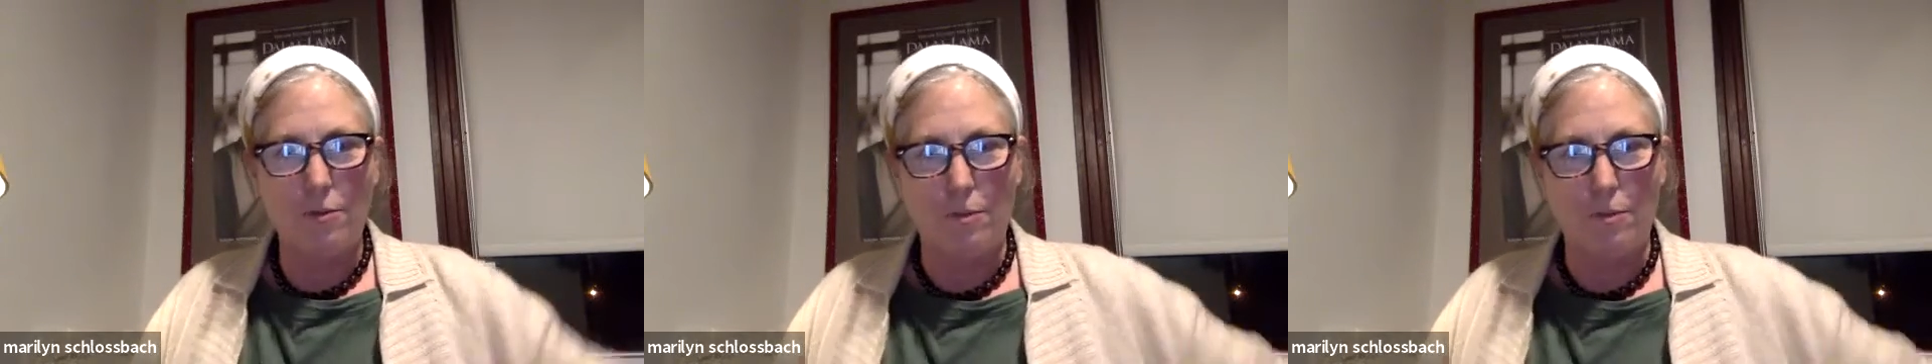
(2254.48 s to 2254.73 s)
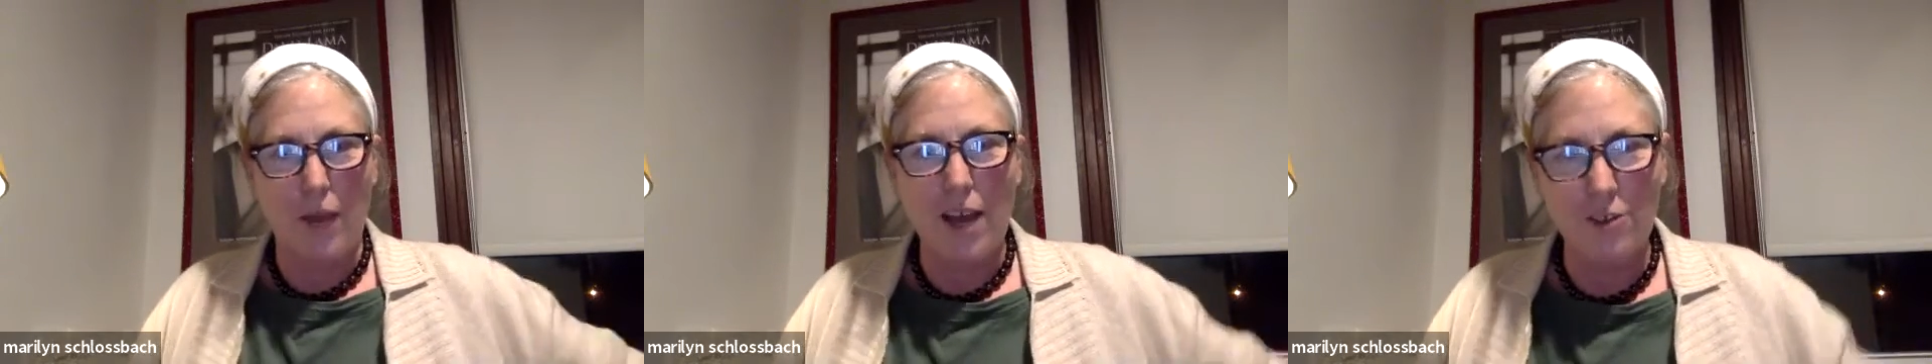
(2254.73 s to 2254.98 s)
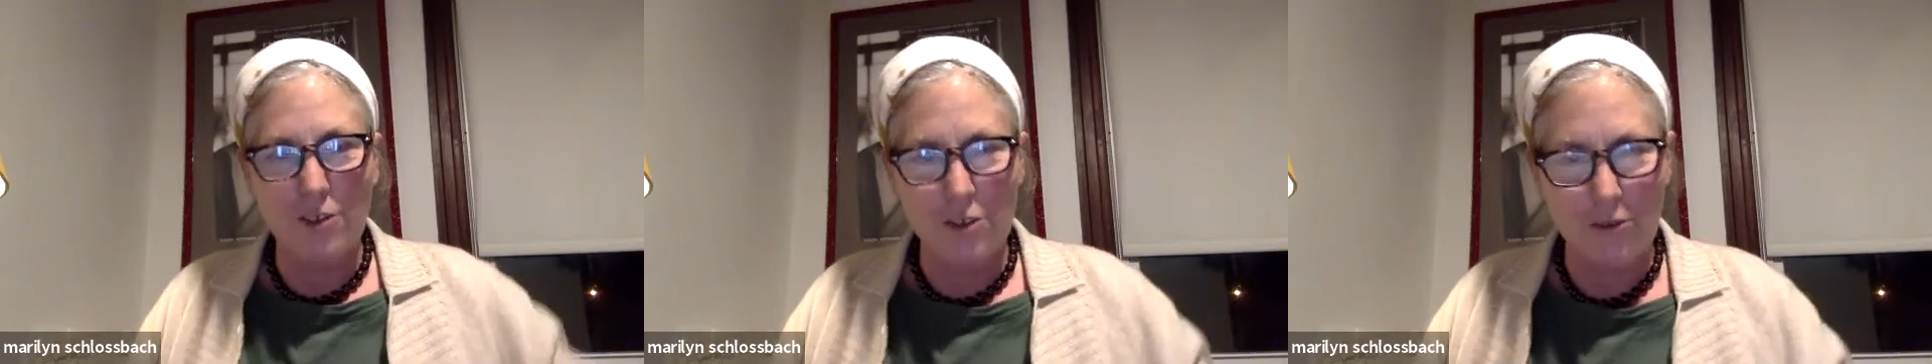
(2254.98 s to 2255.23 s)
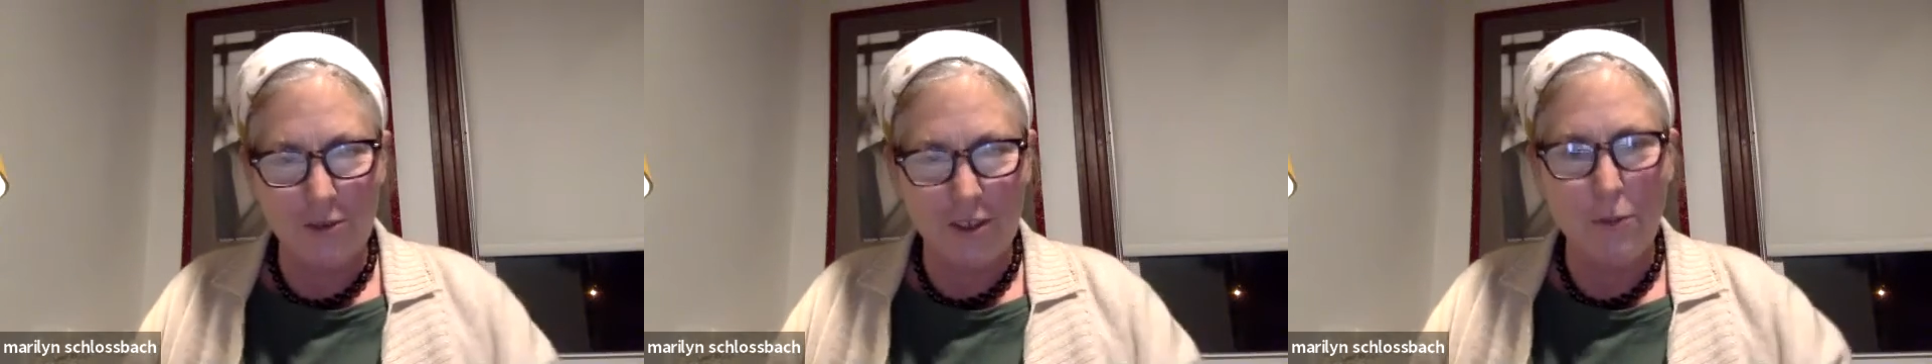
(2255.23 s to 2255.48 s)
bother
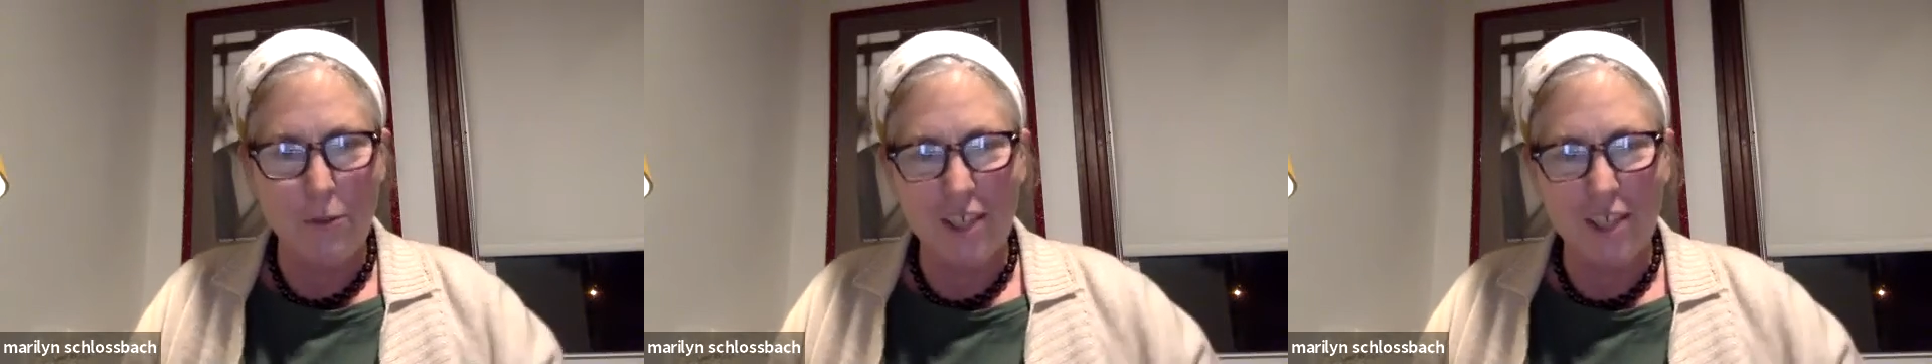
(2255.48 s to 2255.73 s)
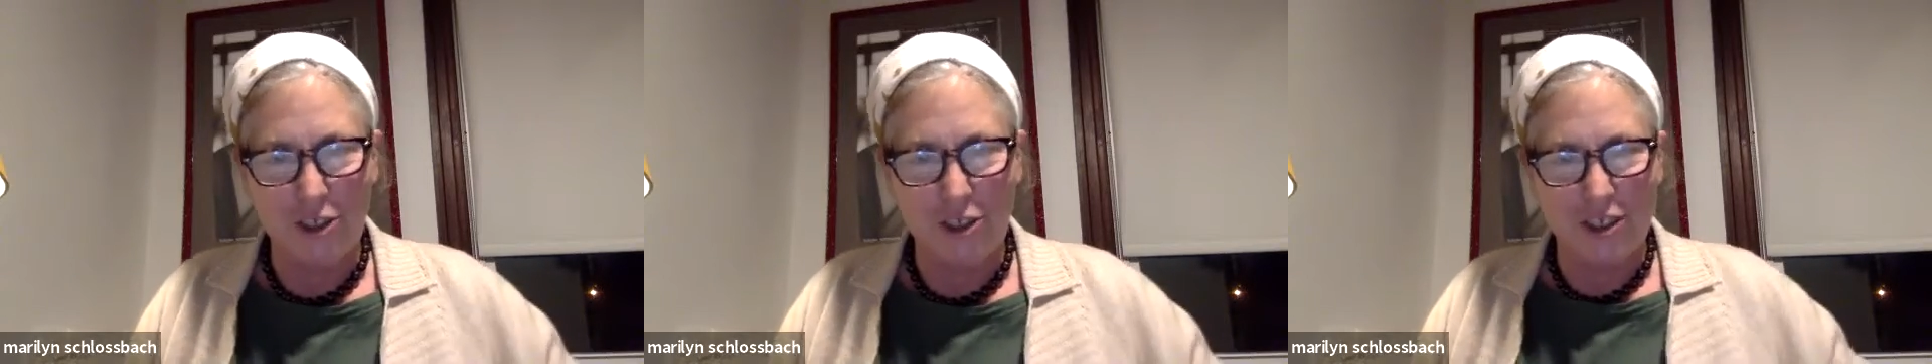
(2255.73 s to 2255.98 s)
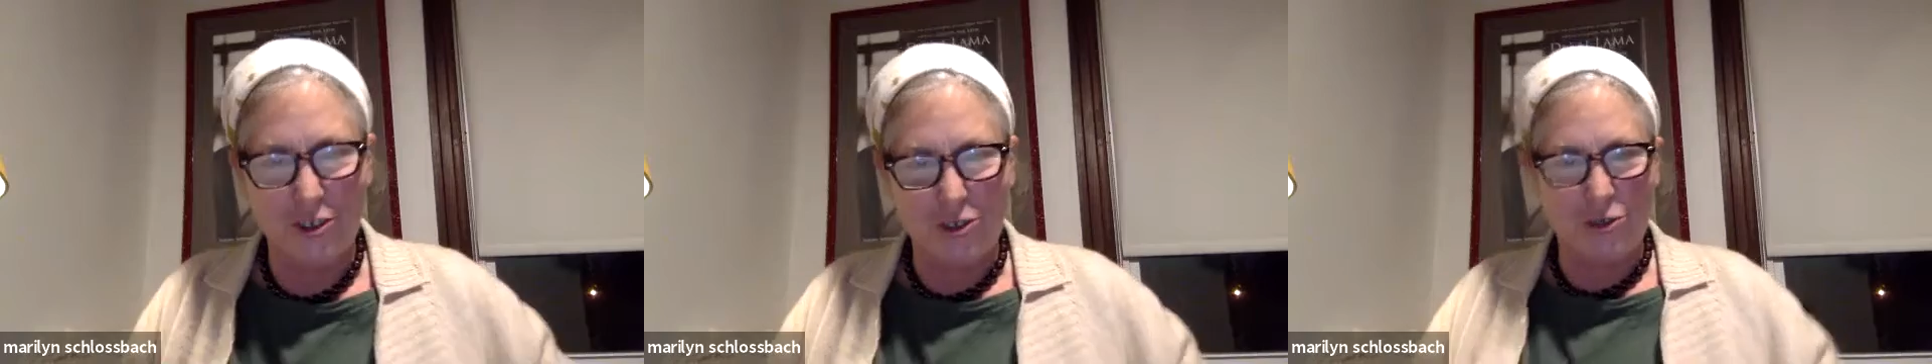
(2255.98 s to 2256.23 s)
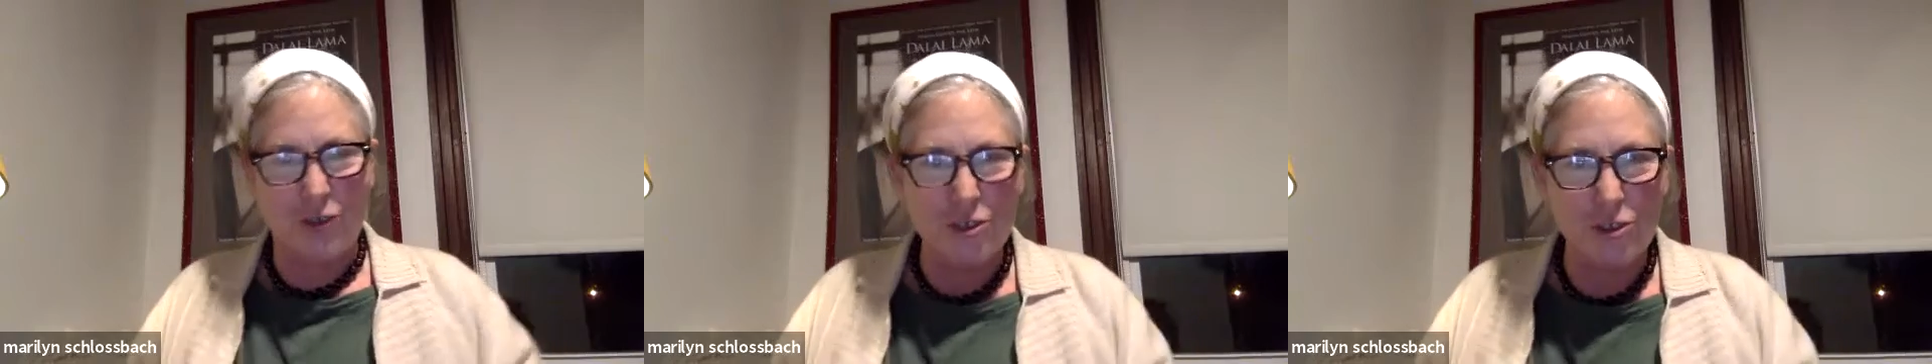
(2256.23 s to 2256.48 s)
you so much and
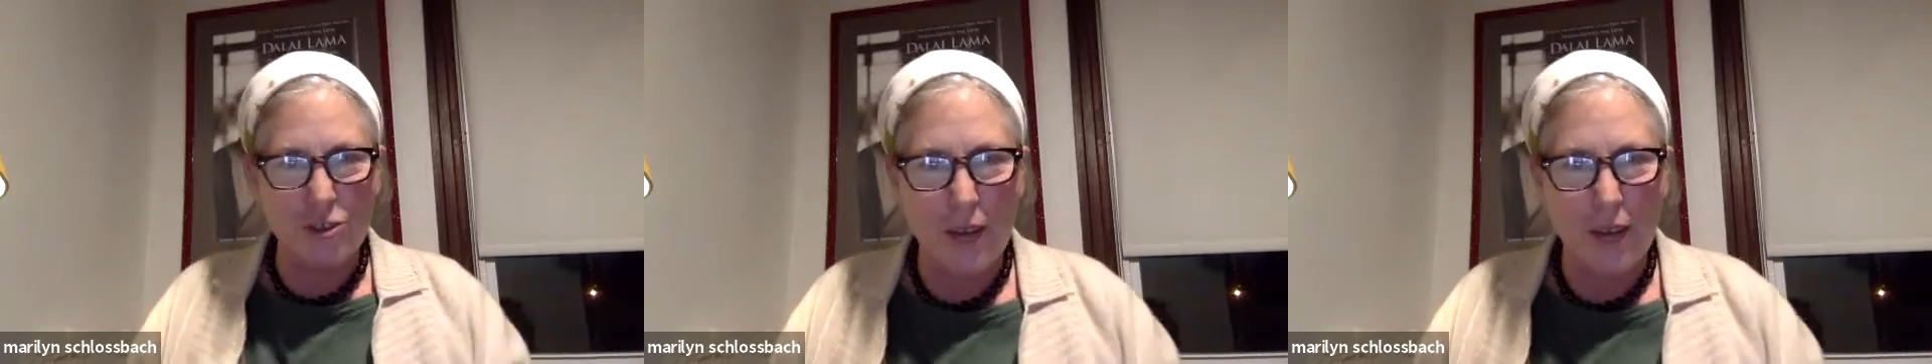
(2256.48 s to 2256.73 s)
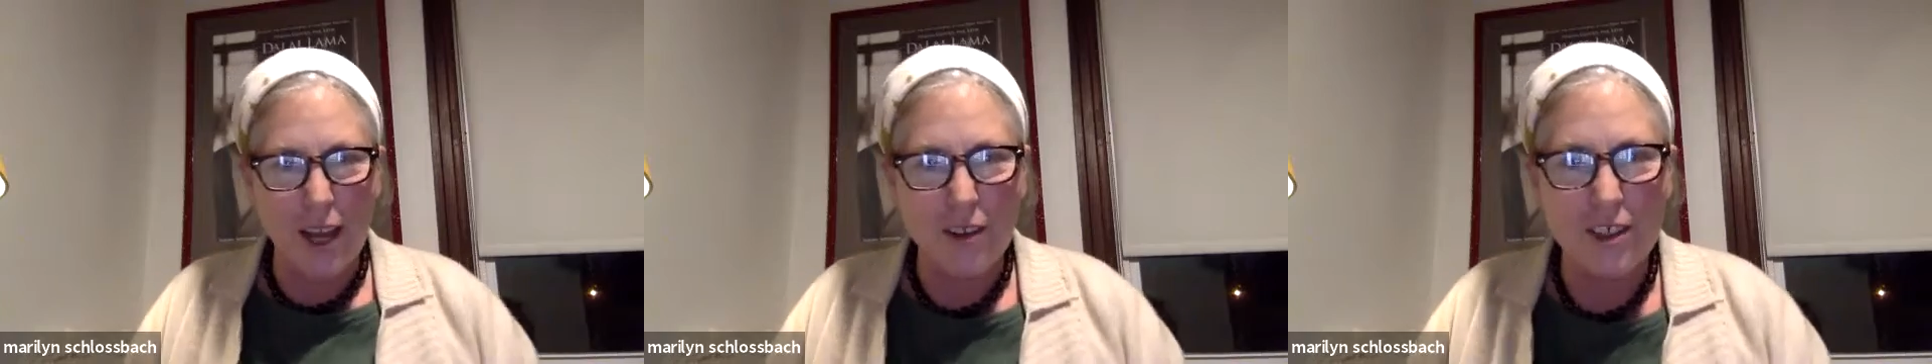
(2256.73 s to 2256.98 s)
stress you out